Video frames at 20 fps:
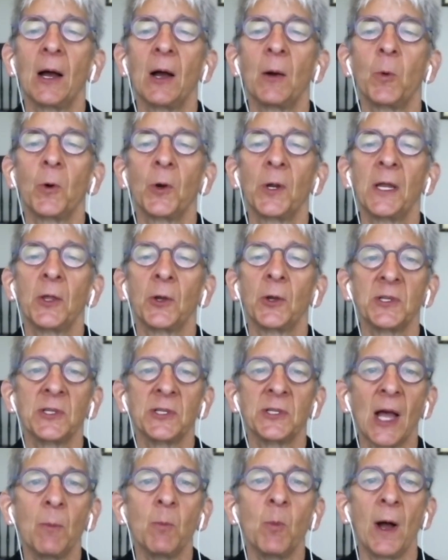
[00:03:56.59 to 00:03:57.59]
were either
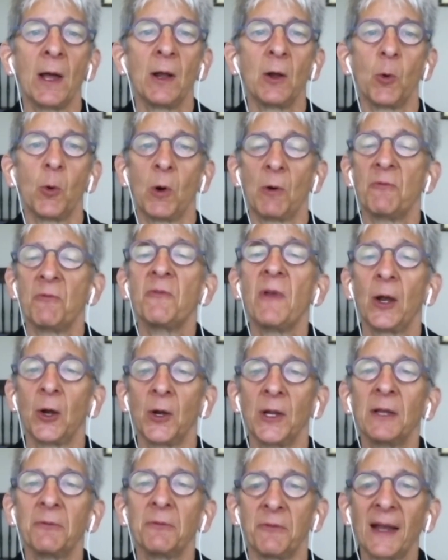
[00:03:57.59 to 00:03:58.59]
somewhat or very
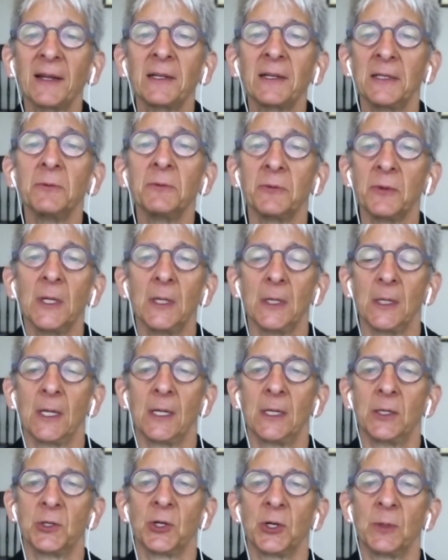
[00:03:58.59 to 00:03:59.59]
effective
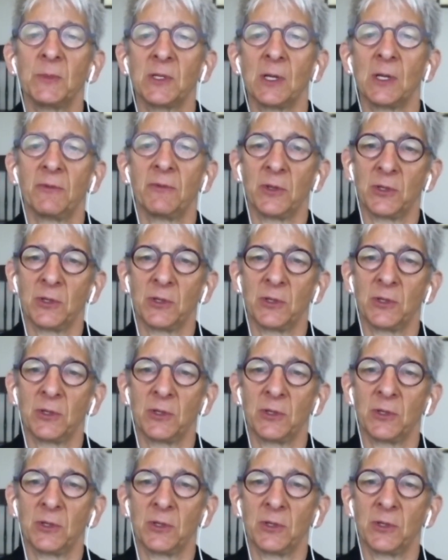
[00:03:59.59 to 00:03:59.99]
in terms of the